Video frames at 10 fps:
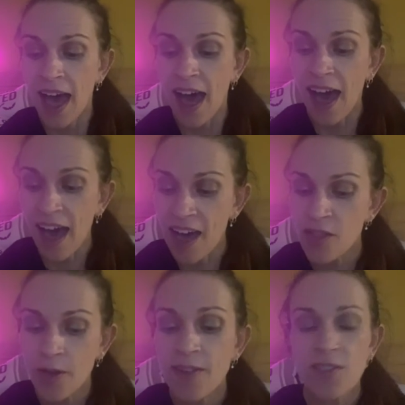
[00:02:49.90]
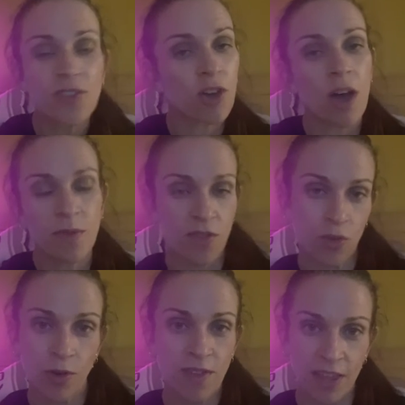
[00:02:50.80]
Are those the type of
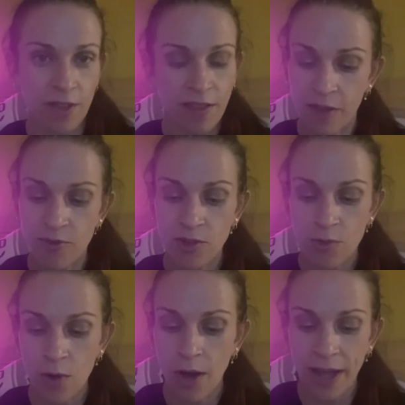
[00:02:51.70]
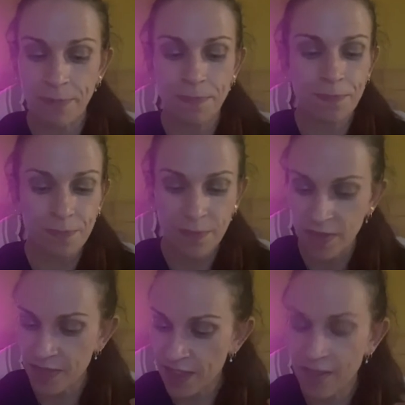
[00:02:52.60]
stories that you love to write?
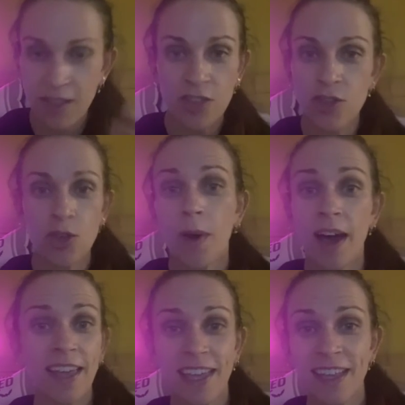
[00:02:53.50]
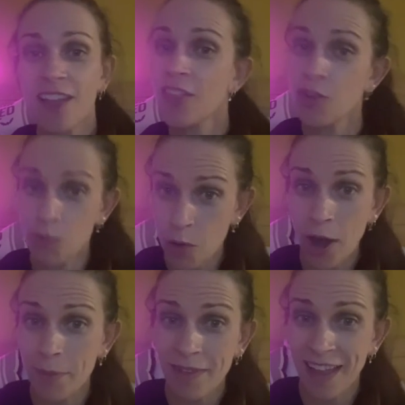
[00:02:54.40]
then you are in the
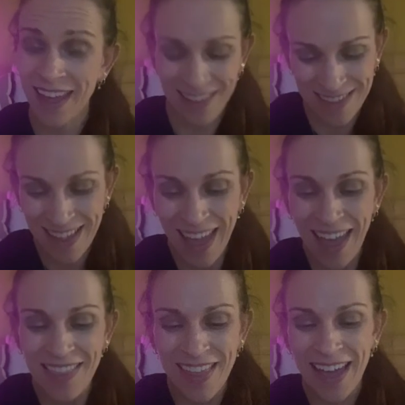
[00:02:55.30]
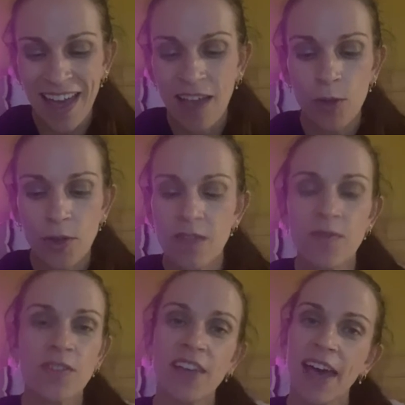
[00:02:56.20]
right place. They are looking
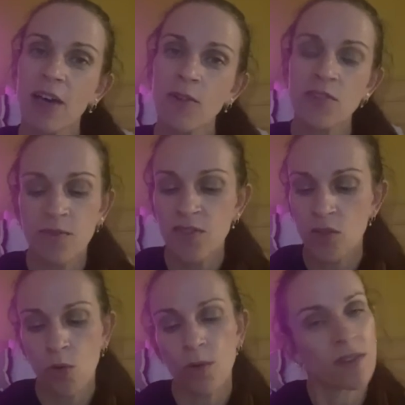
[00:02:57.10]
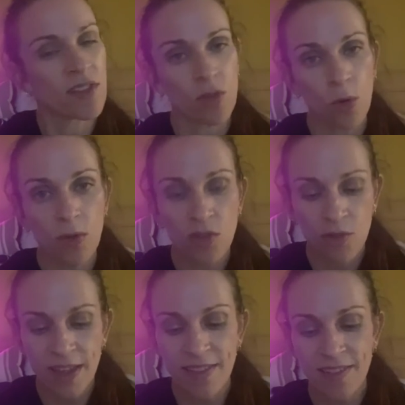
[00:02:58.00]
for tales of sword and
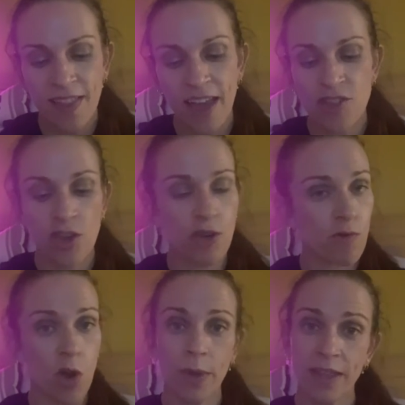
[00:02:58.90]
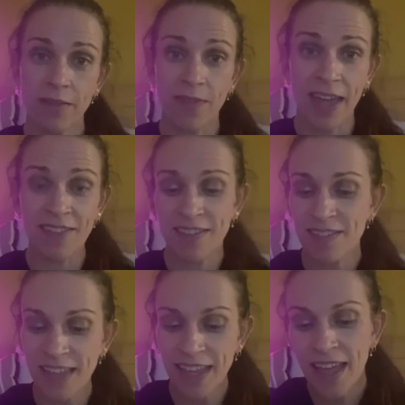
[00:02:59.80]
sorcery slash heroic
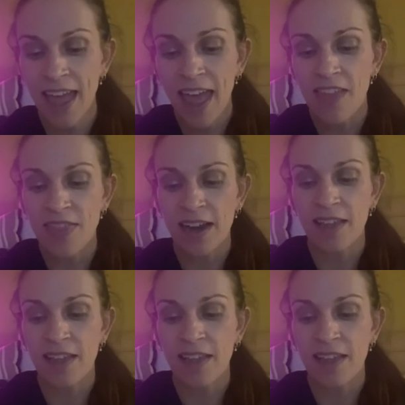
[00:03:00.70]
fantasy that are